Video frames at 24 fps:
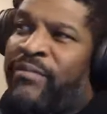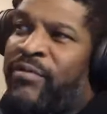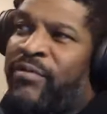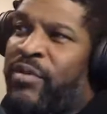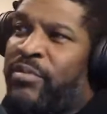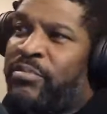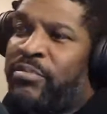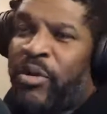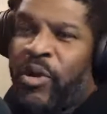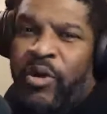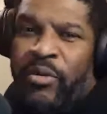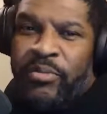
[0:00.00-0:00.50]

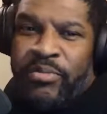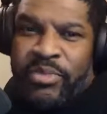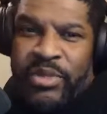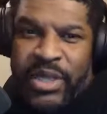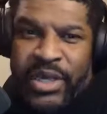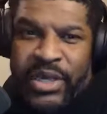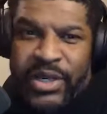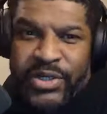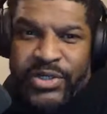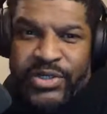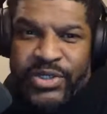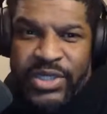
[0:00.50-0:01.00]
football
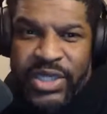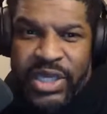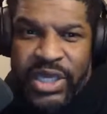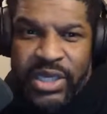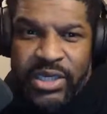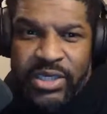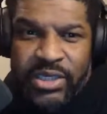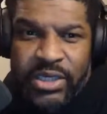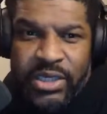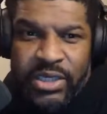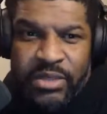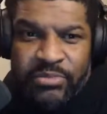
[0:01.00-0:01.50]
players
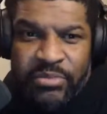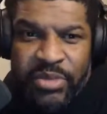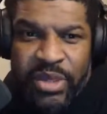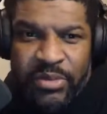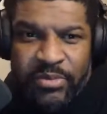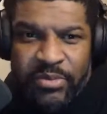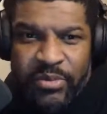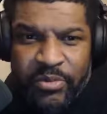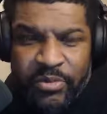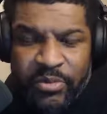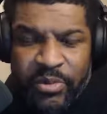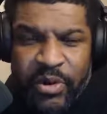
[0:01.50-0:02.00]
kneel and
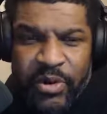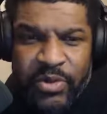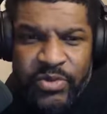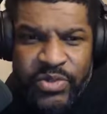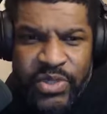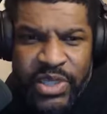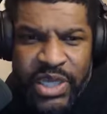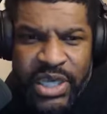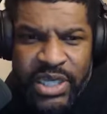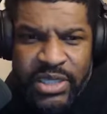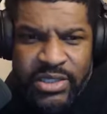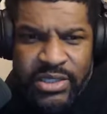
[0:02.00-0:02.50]
people
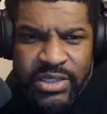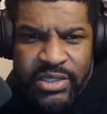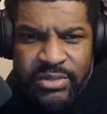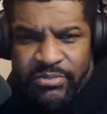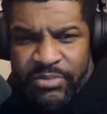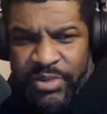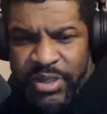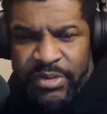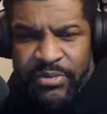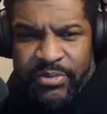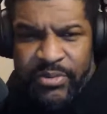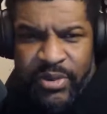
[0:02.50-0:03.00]
protest
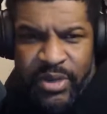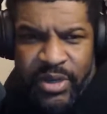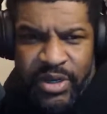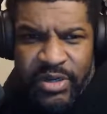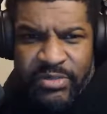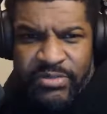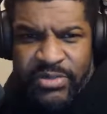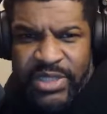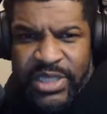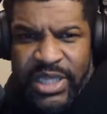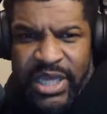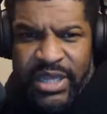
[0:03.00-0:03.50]
and people are
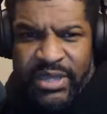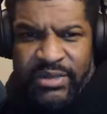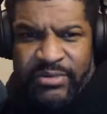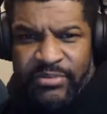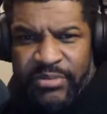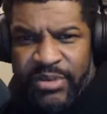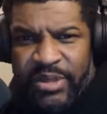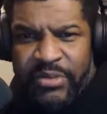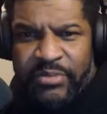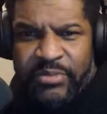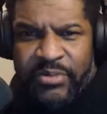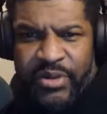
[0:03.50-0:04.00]
upset
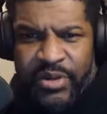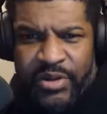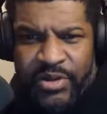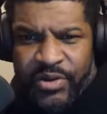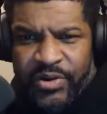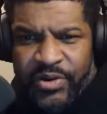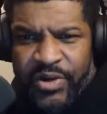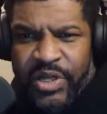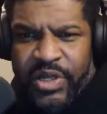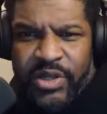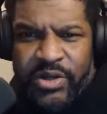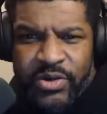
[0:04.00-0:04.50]
and people are
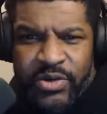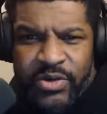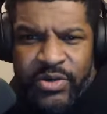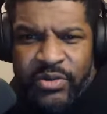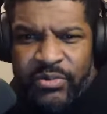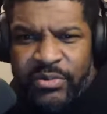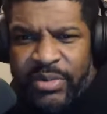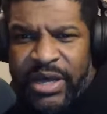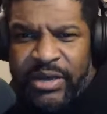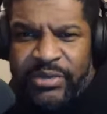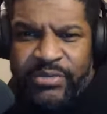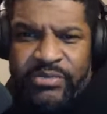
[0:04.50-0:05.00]
critical
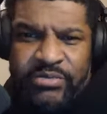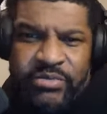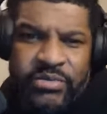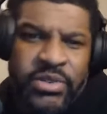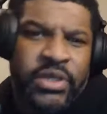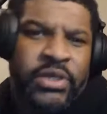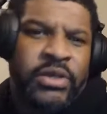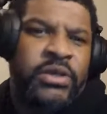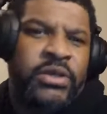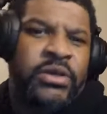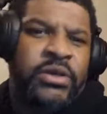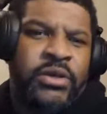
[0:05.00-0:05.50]
about
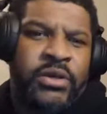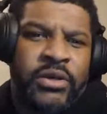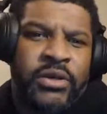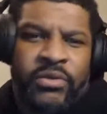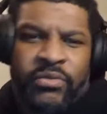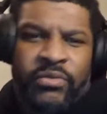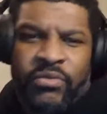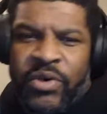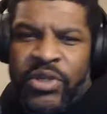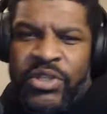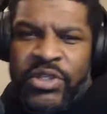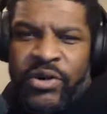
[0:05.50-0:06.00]

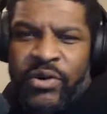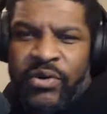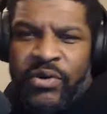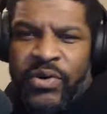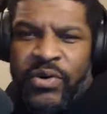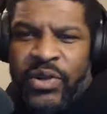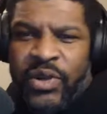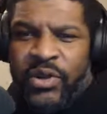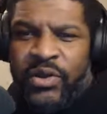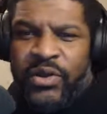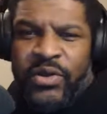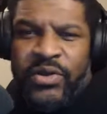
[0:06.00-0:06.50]
what's
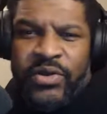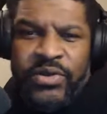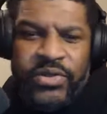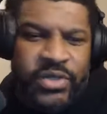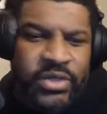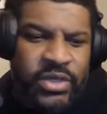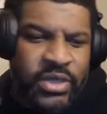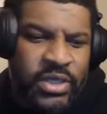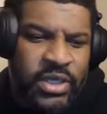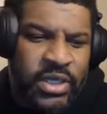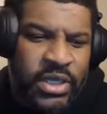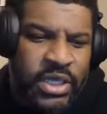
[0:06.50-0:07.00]
going
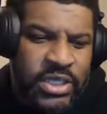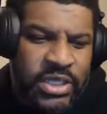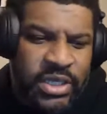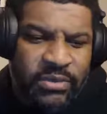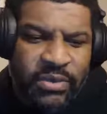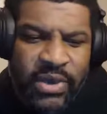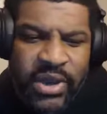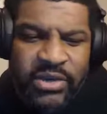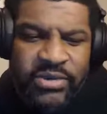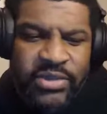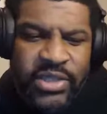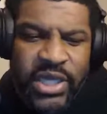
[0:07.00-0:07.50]
on,
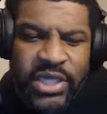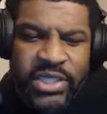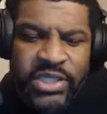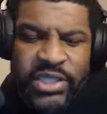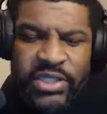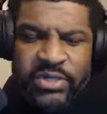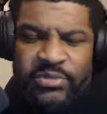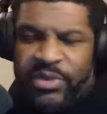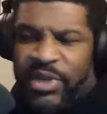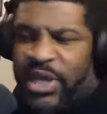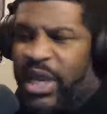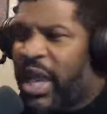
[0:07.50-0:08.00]
why don't they
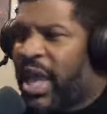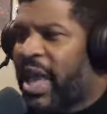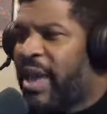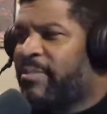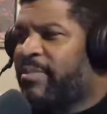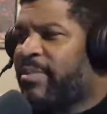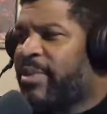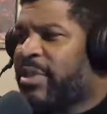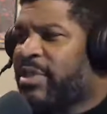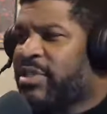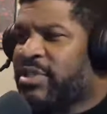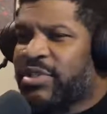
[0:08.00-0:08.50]
just be
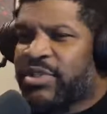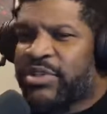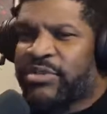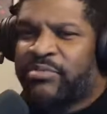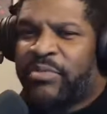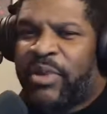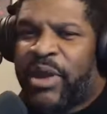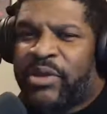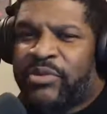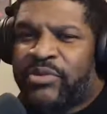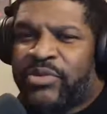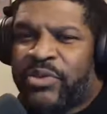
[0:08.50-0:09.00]
happy and
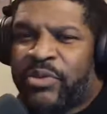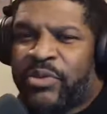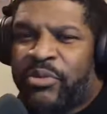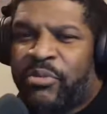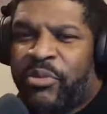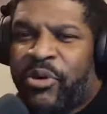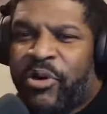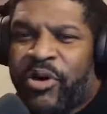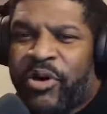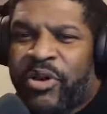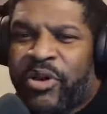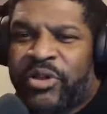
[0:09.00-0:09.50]
just bounce the
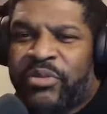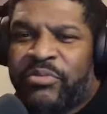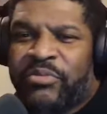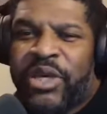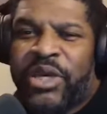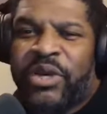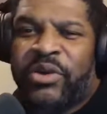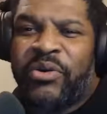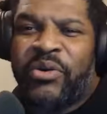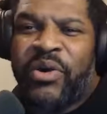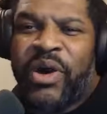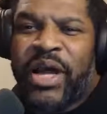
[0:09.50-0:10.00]
ball and
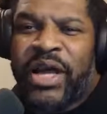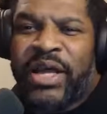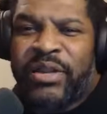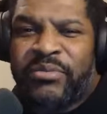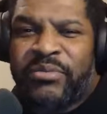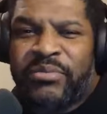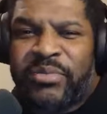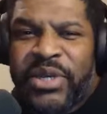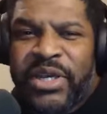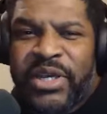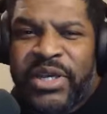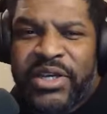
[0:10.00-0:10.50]
be quiet
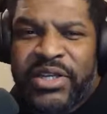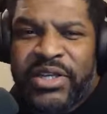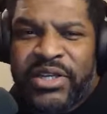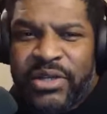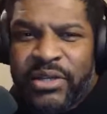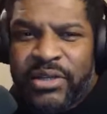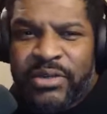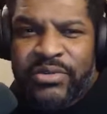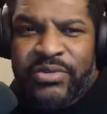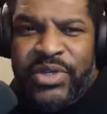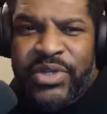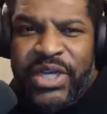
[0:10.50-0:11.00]
and be good
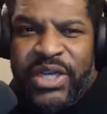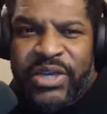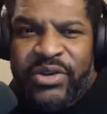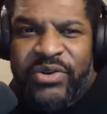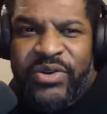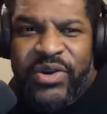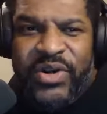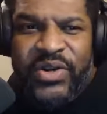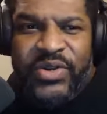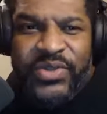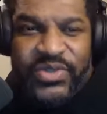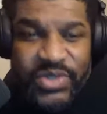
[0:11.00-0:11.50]
little
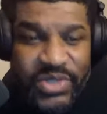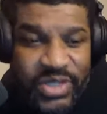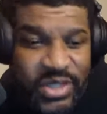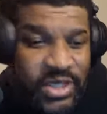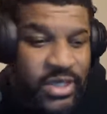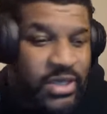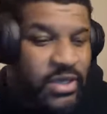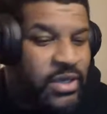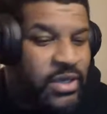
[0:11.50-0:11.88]
Negroes?